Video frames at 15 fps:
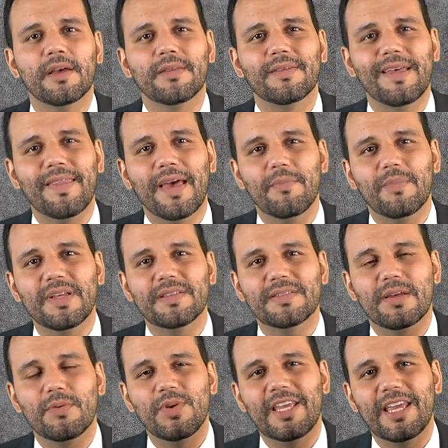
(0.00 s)
then that means
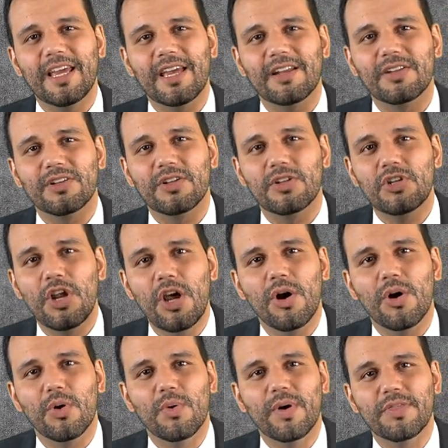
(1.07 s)
that we can't
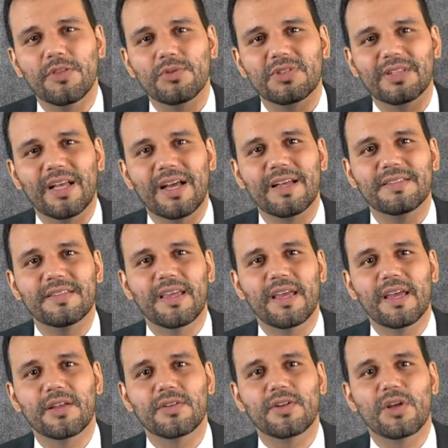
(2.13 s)
know, and those clients
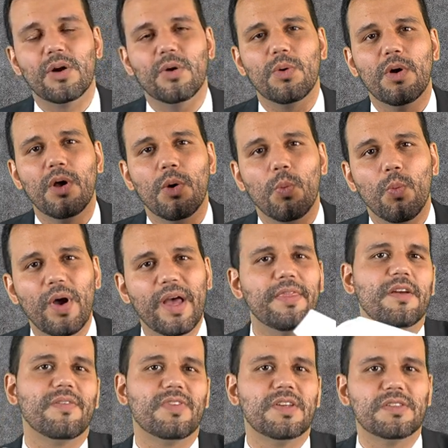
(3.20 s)
can't know, when
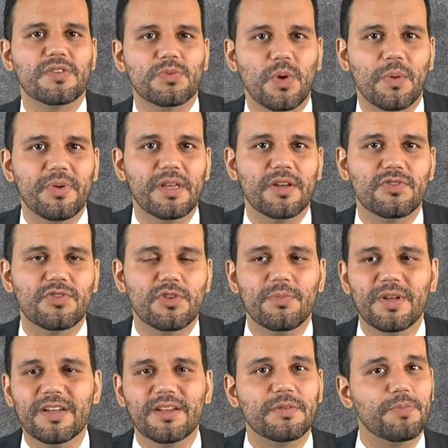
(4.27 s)
their visas will be issued
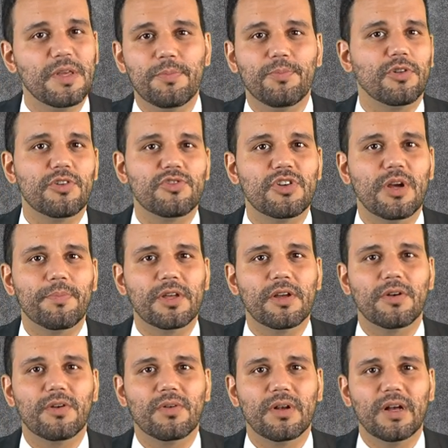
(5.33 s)
because people are
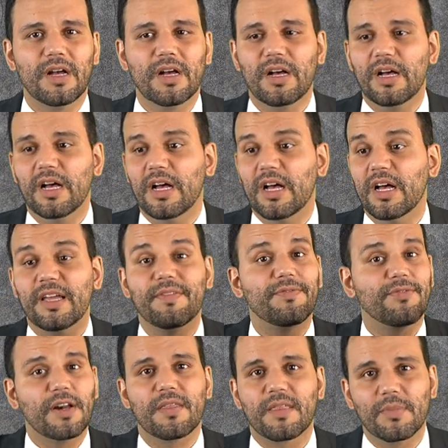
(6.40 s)
jumping uh, uh, in
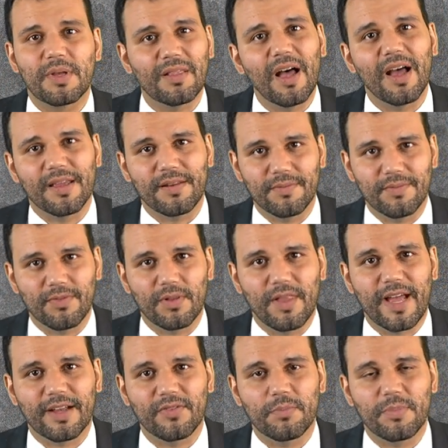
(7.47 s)
front of them in line, for
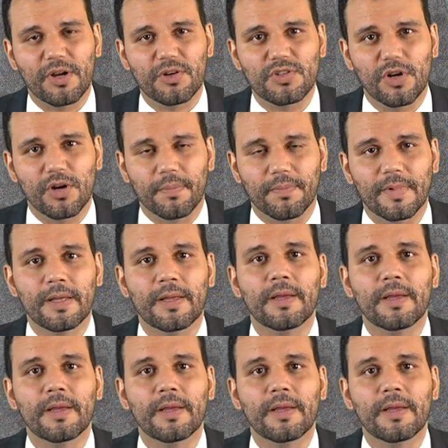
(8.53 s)
lack of a better term.